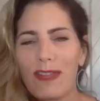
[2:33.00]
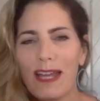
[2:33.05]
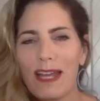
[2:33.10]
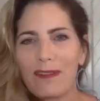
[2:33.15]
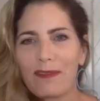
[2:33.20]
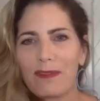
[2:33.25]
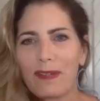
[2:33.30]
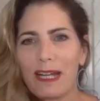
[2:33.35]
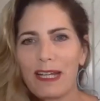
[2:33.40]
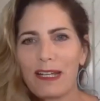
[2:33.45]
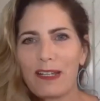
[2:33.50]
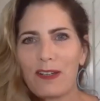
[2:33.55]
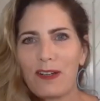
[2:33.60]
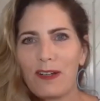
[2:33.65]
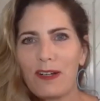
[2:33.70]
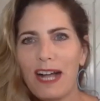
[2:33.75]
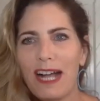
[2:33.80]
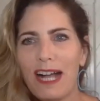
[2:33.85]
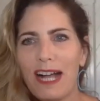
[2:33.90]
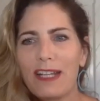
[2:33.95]
that,
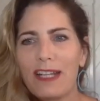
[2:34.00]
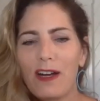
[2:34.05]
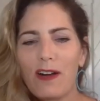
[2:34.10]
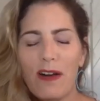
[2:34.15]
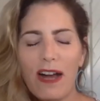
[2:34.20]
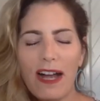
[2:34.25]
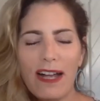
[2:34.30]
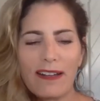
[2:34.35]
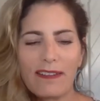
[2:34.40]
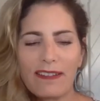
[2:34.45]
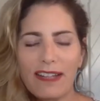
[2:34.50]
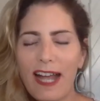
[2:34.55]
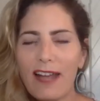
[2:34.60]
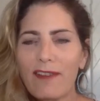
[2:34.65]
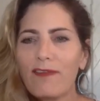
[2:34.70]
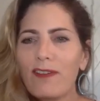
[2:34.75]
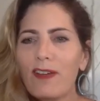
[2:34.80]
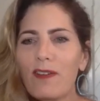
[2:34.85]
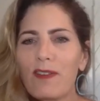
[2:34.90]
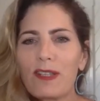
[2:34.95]
Rachael. I know I
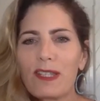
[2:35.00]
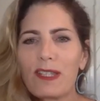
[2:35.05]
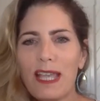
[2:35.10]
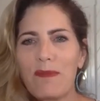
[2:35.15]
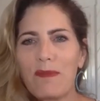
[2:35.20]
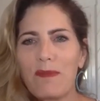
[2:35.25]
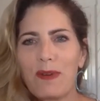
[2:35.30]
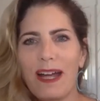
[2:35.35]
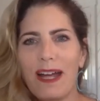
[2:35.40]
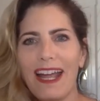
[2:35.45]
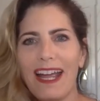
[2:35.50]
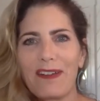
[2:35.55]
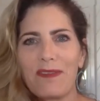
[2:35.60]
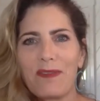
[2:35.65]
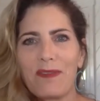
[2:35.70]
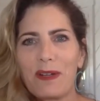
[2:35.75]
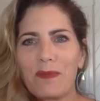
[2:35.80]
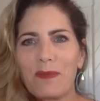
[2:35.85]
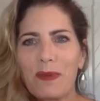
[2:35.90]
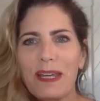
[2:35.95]
feel the same way.
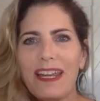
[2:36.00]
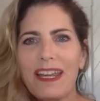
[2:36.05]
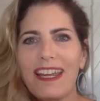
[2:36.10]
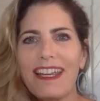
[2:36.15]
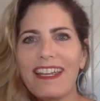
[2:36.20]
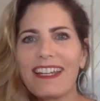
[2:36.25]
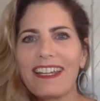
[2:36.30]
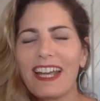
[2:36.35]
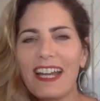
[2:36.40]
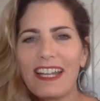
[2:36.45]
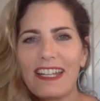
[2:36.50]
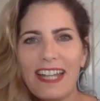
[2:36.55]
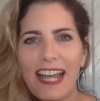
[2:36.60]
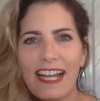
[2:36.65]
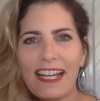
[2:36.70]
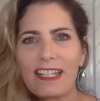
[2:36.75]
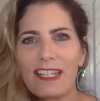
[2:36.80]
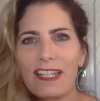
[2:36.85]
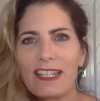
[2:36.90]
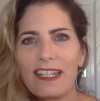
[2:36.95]
When we
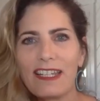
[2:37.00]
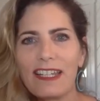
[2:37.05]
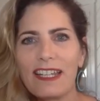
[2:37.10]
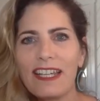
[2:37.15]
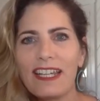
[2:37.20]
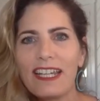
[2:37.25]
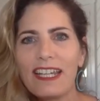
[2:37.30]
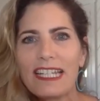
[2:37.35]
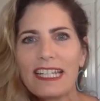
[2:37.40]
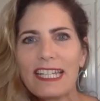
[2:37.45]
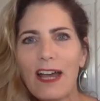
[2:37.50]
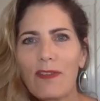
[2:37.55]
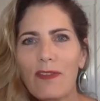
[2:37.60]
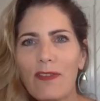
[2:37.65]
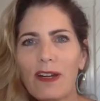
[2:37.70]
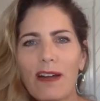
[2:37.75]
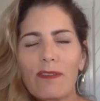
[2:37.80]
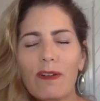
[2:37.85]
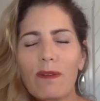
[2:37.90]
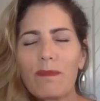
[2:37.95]
connected down
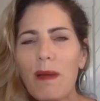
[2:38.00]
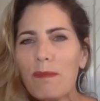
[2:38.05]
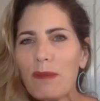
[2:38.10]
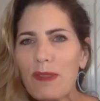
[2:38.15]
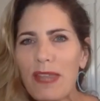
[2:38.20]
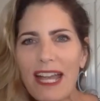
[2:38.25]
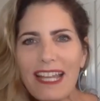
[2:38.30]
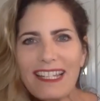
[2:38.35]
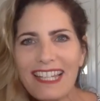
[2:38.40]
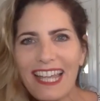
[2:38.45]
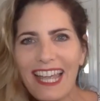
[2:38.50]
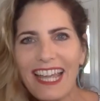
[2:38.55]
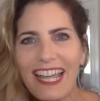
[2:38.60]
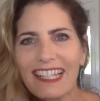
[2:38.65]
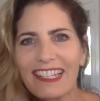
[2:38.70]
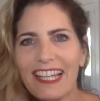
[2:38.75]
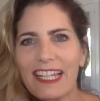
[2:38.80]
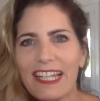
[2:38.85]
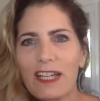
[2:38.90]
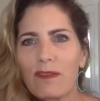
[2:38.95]
there, I remember that day
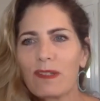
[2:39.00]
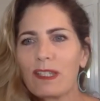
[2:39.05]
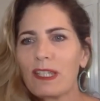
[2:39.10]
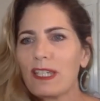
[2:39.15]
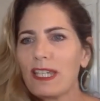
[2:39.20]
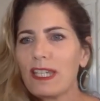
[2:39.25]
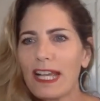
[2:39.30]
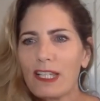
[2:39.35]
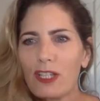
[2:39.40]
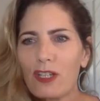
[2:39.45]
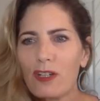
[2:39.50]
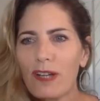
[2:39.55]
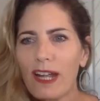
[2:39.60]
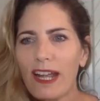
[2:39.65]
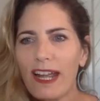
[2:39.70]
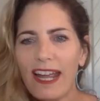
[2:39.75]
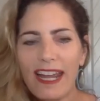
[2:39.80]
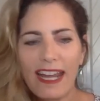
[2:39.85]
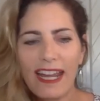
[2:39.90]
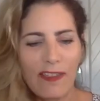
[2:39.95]
like it was
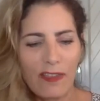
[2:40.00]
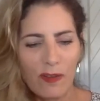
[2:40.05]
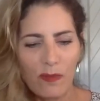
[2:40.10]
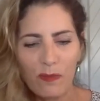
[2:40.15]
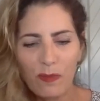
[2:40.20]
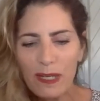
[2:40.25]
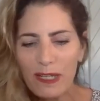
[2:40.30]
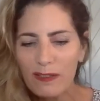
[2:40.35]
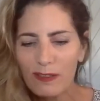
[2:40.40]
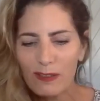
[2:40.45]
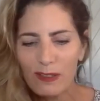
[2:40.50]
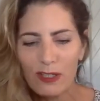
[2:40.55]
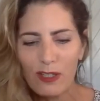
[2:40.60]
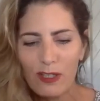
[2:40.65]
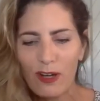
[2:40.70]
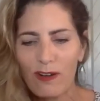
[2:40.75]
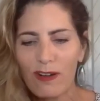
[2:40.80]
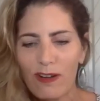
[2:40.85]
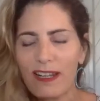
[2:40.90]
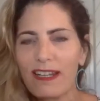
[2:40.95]
yesterday, and the wheels
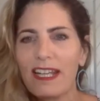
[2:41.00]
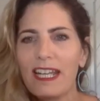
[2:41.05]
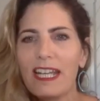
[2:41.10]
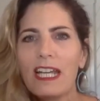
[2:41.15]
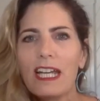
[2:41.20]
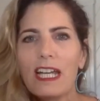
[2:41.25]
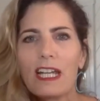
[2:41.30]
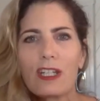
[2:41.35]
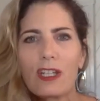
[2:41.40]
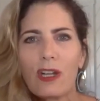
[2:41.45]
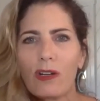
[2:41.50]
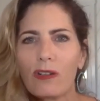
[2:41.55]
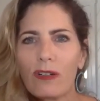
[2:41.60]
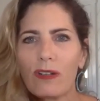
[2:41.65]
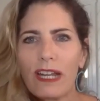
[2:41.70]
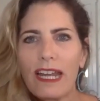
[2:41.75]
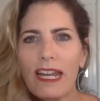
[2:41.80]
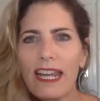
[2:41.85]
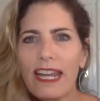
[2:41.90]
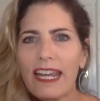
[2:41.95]
started
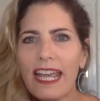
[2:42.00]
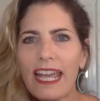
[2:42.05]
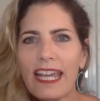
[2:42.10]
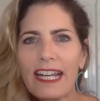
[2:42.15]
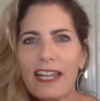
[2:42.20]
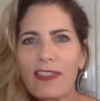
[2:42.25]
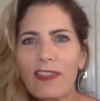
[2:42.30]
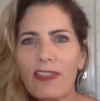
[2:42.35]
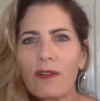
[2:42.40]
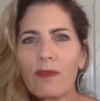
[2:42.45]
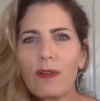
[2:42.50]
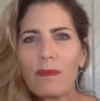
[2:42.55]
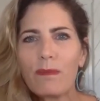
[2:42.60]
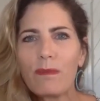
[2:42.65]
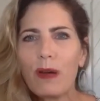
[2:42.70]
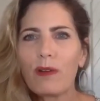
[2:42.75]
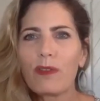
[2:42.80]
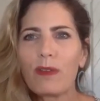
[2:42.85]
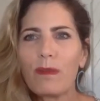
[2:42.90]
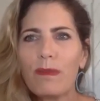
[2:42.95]
turning. And I think we
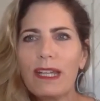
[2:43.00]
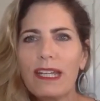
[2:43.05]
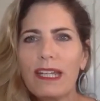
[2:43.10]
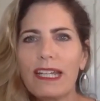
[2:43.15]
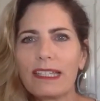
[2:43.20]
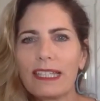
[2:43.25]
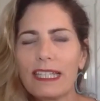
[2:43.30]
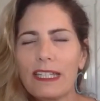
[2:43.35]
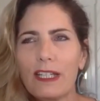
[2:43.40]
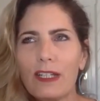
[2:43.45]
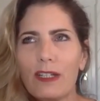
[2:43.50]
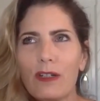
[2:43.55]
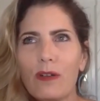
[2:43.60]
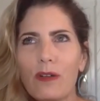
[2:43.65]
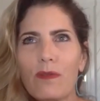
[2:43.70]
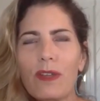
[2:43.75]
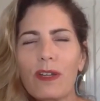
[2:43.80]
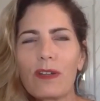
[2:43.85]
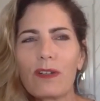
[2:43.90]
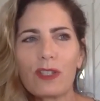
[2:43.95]
both immediately
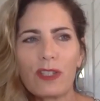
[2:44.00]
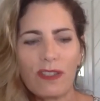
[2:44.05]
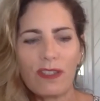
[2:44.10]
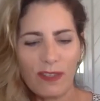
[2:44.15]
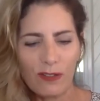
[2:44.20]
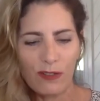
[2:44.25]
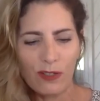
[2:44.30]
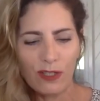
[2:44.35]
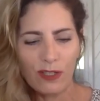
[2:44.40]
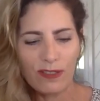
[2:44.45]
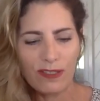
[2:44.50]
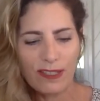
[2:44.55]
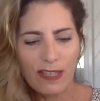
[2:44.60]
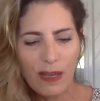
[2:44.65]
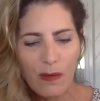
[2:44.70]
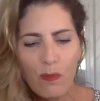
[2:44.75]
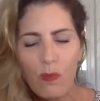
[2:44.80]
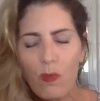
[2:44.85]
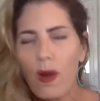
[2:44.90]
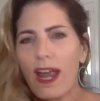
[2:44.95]
knew there's
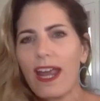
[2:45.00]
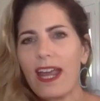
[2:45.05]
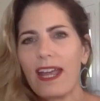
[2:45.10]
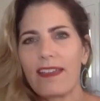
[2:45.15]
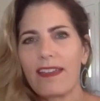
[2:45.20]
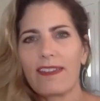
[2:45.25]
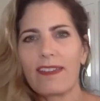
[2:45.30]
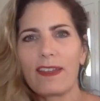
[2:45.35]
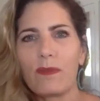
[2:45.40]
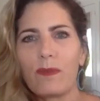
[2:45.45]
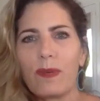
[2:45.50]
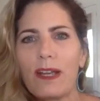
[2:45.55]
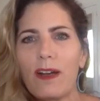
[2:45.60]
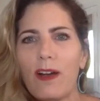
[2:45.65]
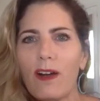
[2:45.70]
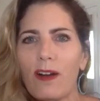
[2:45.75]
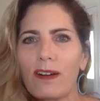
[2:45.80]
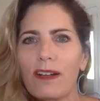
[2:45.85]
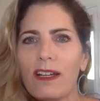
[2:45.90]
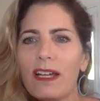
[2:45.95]
some way that we
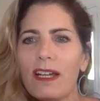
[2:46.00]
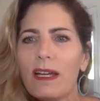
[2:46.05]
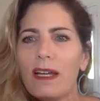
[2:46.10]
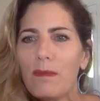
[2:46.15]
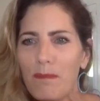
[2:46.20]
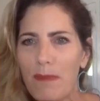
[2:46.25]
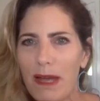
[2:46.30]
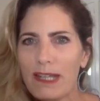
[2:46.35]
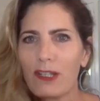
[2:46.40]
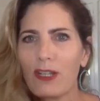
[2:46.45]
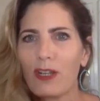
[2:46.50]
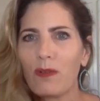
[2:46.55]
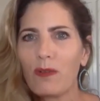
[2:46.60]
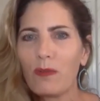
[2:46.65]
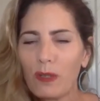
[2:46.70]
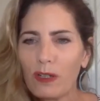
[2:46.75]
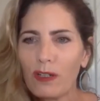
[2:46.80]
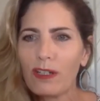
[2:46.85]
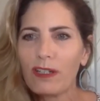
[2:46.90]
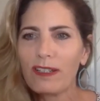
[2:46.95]
are meant to
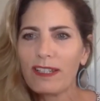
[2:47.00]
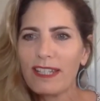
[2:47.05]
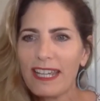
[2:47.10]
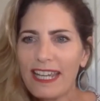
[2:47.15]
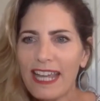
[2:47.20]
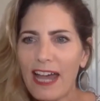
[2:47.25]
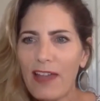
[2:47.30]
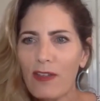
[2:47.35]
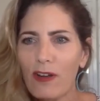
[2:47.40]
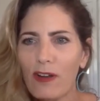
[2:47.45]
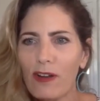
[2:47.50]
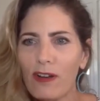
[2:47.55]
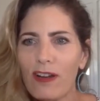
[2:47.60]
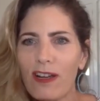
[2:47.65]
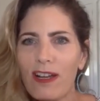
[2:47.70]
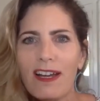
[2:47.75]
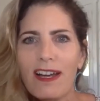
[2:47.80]
work together.